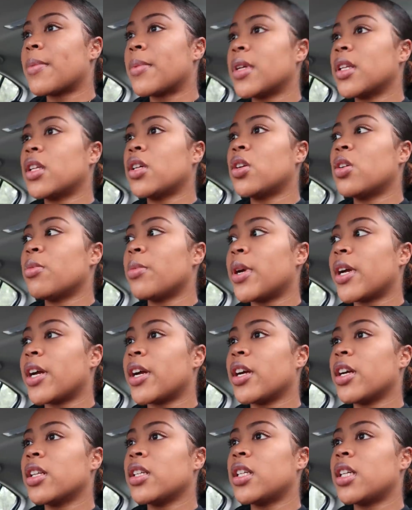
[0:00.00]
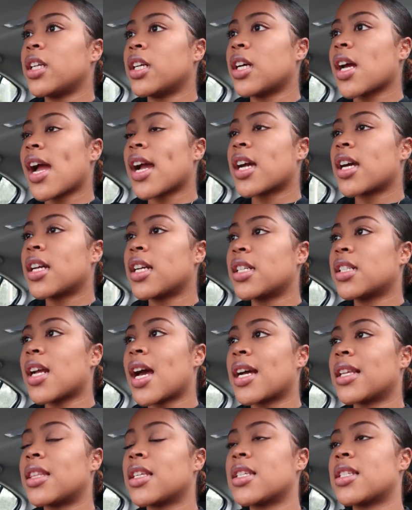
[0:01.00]
up a little bit earlier, I could have
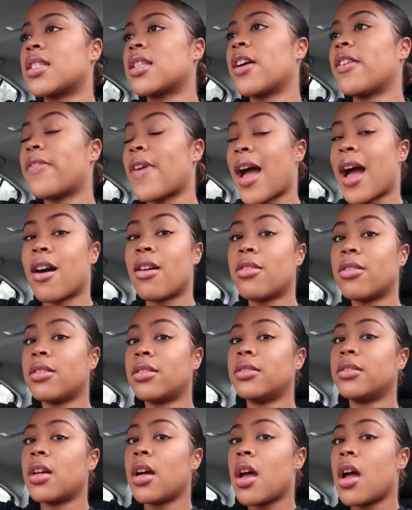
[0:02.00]
knocked this stuff out.